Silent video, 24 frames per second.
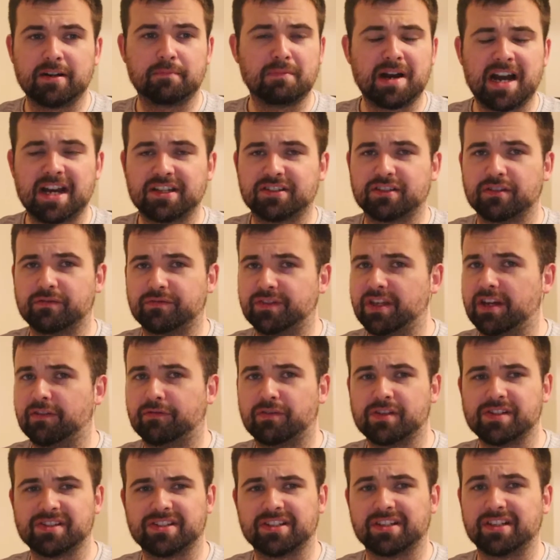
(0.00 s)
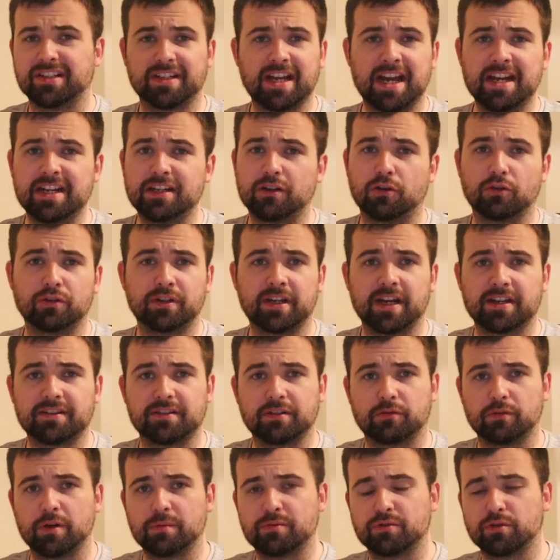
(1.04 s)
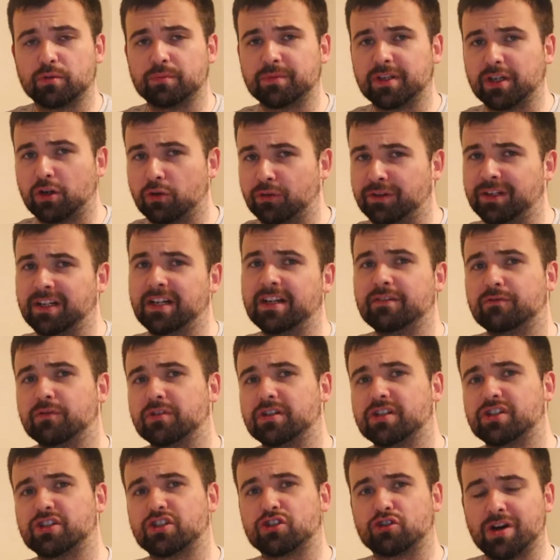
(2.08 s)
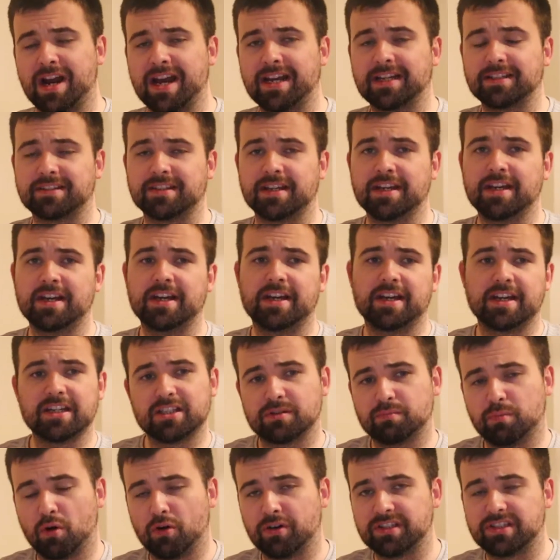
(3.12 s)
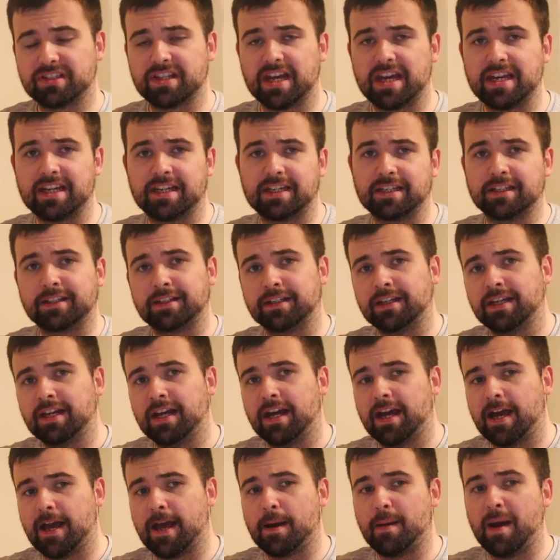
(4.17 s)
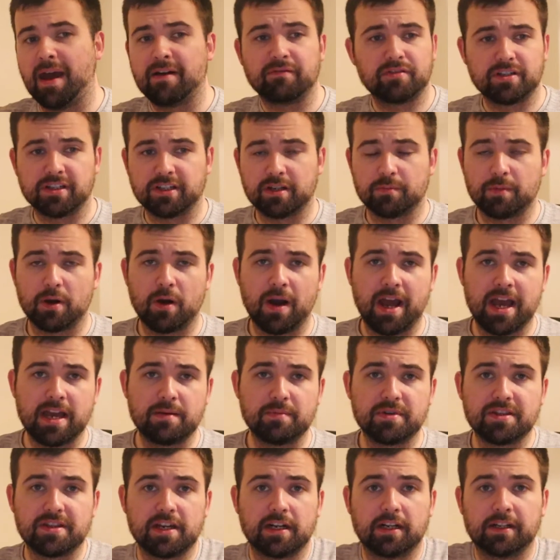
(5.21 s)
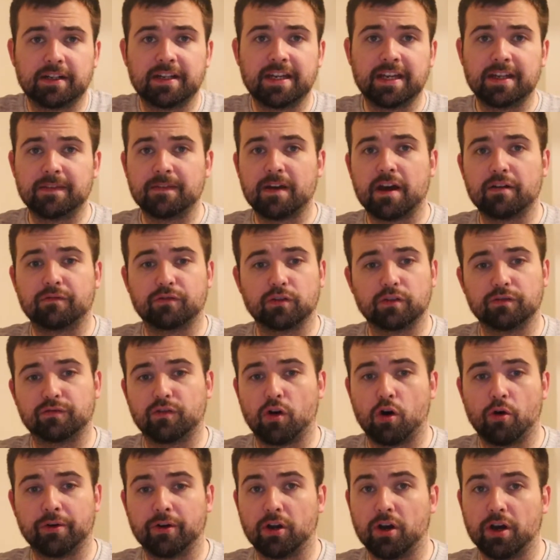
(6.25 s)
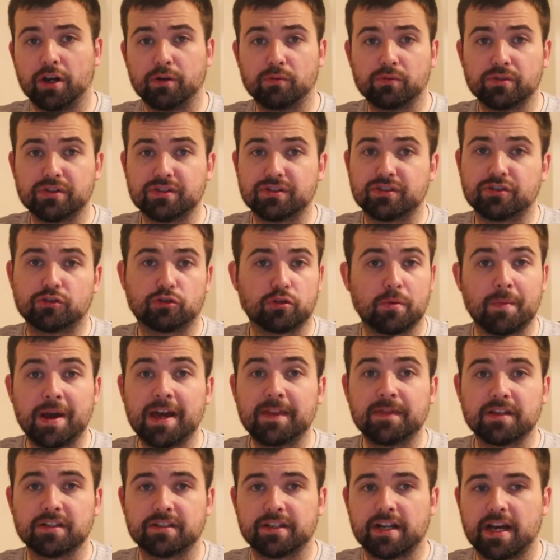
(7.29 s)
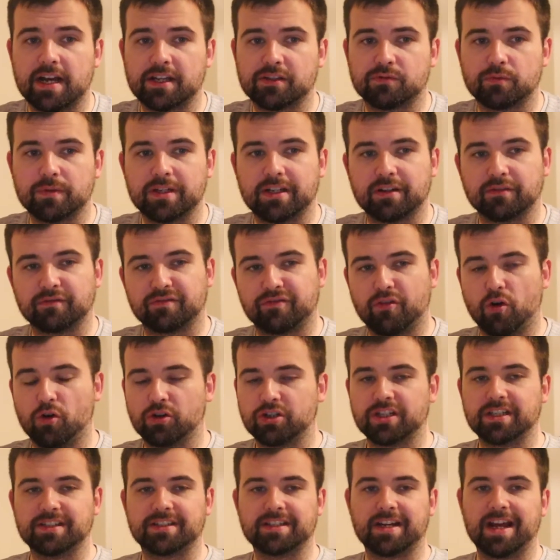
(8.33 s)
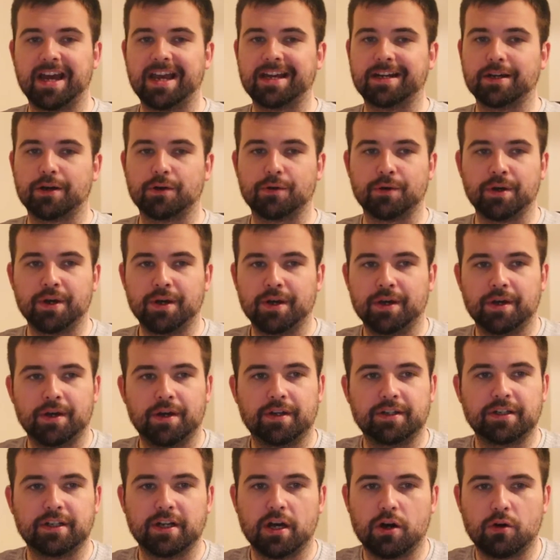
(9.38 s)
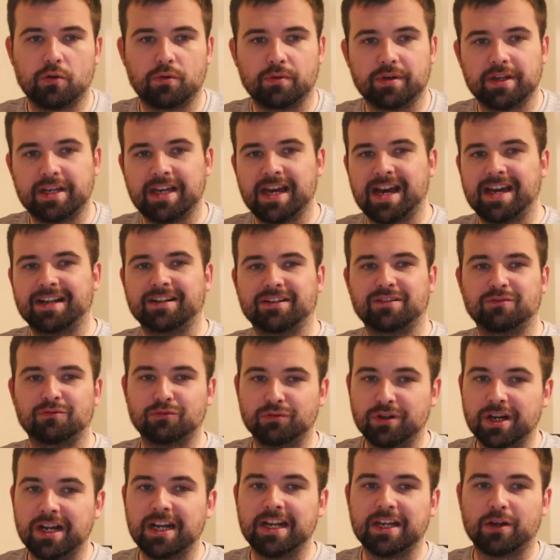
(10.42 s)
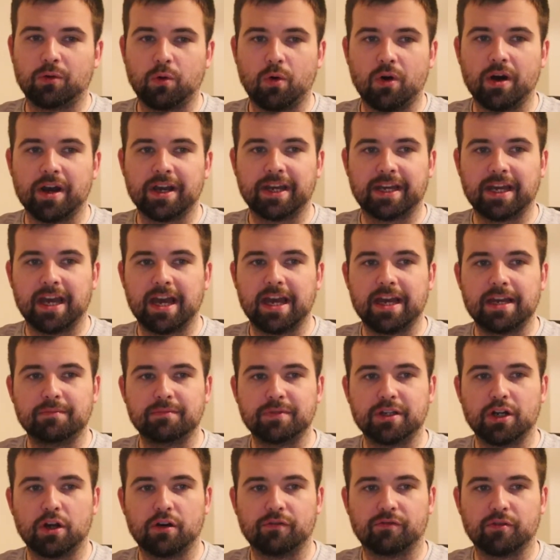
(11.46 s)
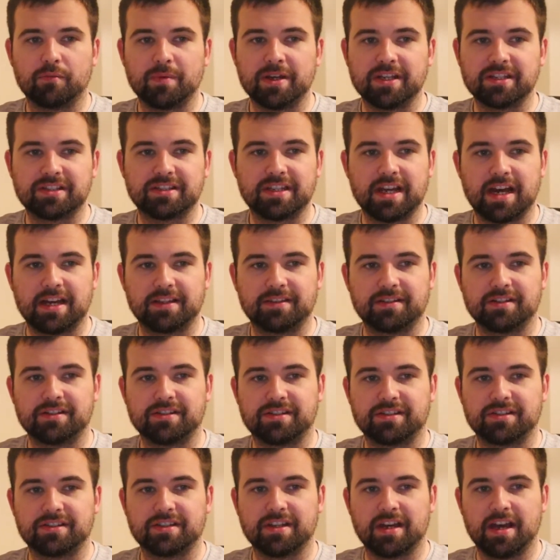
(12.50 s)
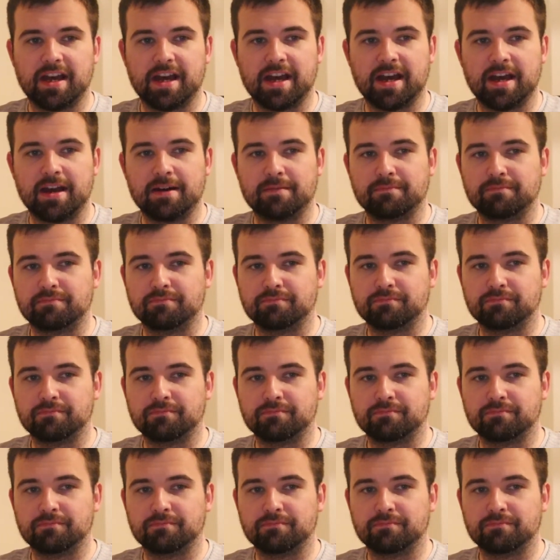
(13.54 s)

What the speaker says: a massive difference, and Kilkenny couldn't get to grips with him. They couldn't live with his strength, his points taken. Everything about Eamon Dillon in that full forward line was tremendous last week. Unfortunately, today, though, he had a really quiet game, from his standards. I